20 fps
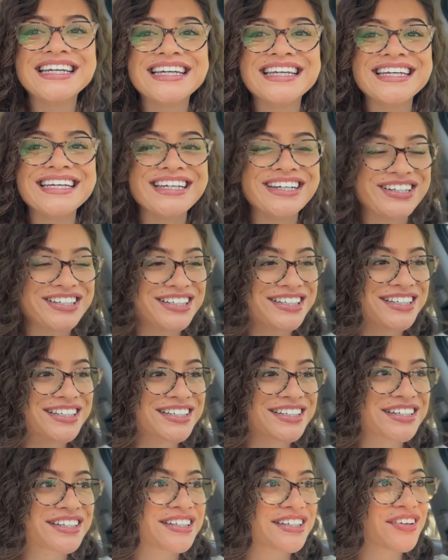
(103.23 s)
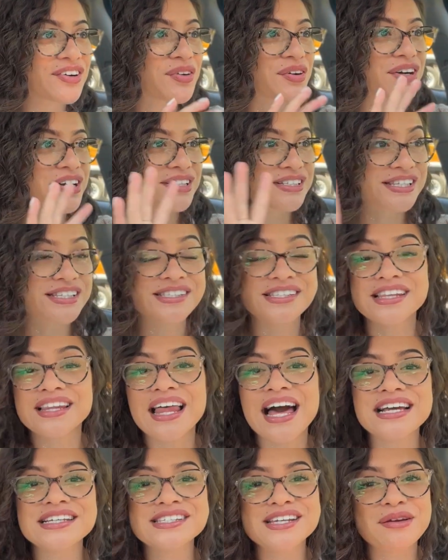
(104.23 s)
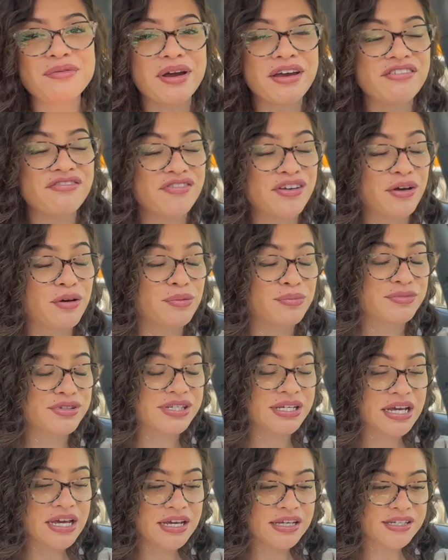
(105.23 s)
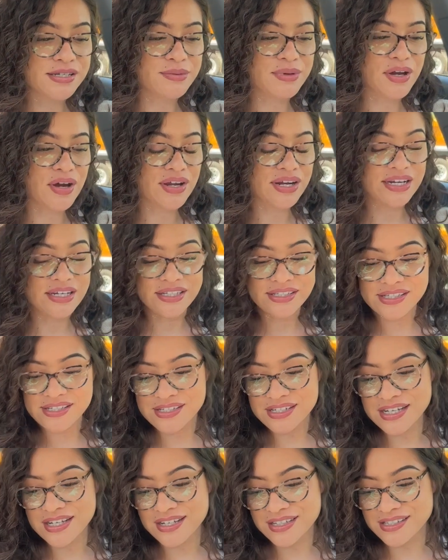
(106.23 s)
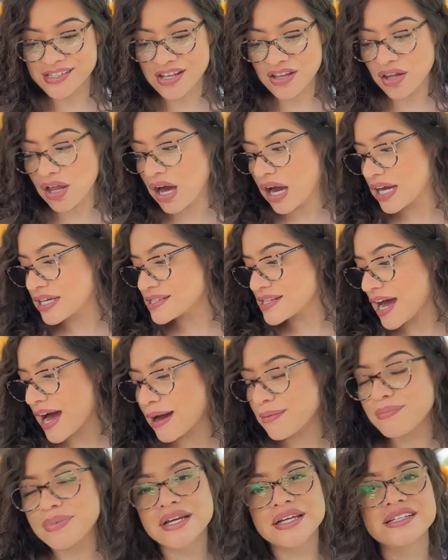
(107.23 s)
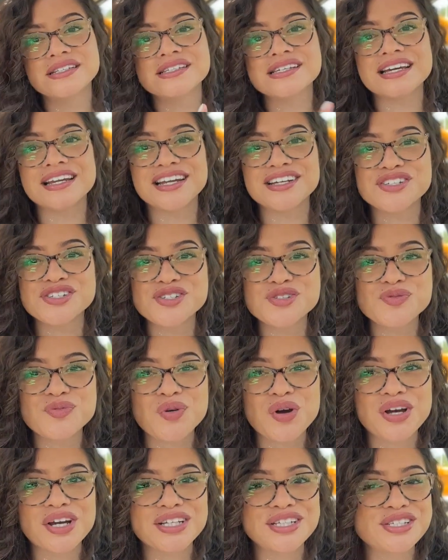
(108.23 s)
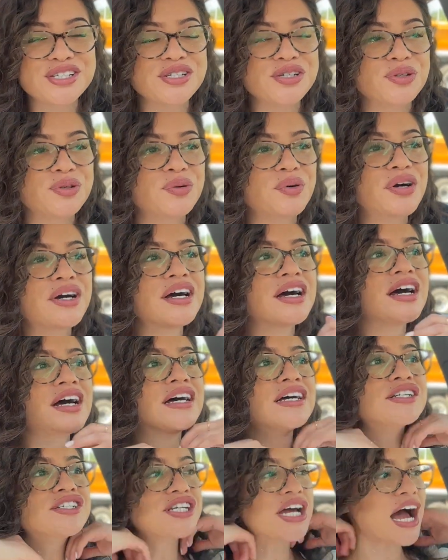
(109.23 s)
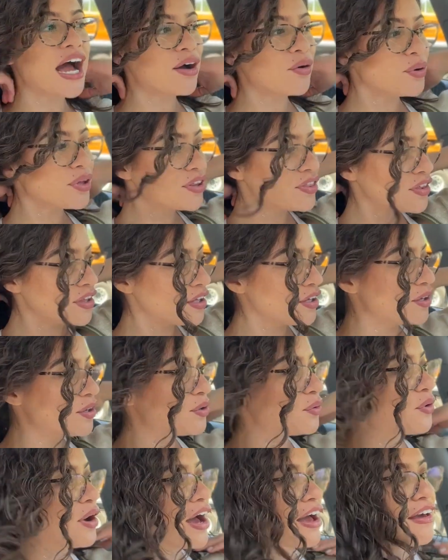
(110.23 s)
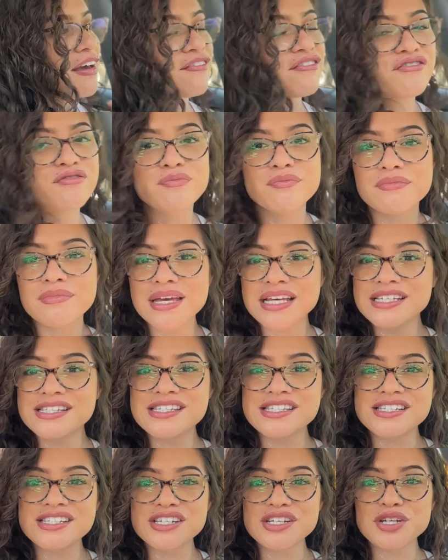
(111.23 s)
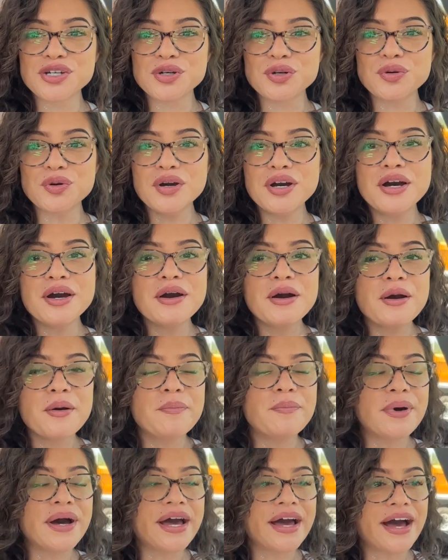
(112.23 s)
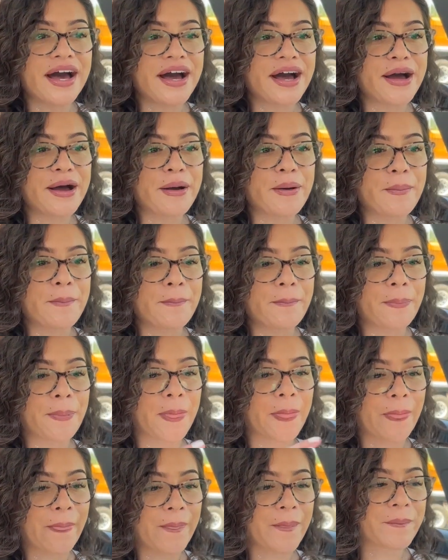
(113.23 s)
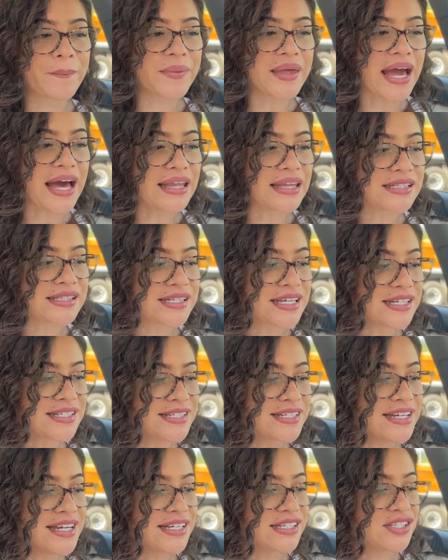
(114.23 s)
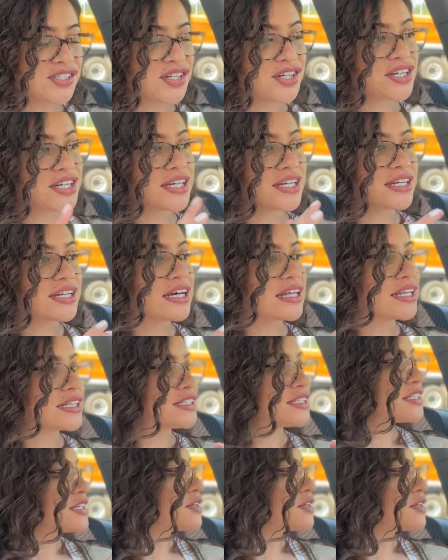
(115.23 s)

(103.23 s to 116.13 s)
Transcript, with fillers: year, or since the last time I filmed, to be honest, because a lot has happened and I just want to chat with you. I have missed you, but yeah, let's get today started. Let's see